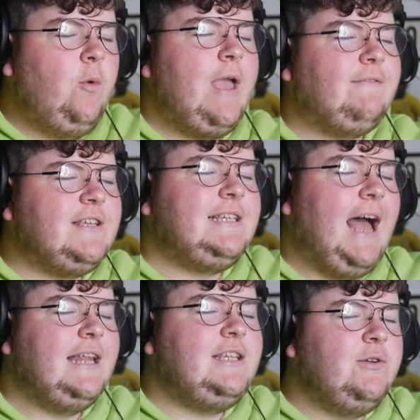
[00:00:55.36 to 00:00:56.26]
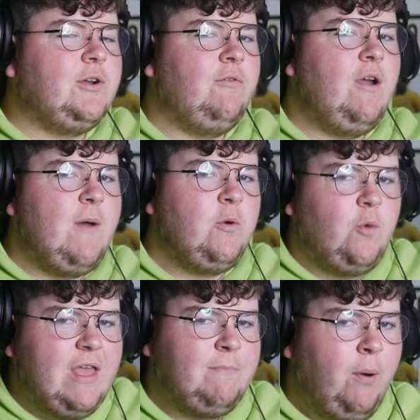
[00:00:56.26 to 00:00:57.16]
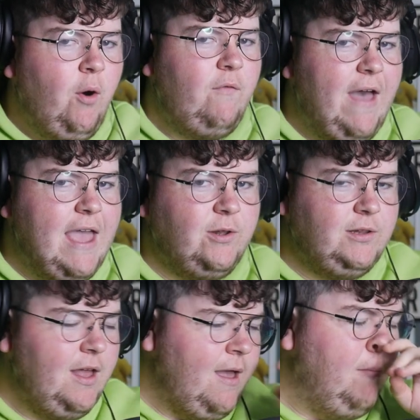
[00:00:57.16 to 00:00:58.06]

We have decided to do a career mode with Port Vale.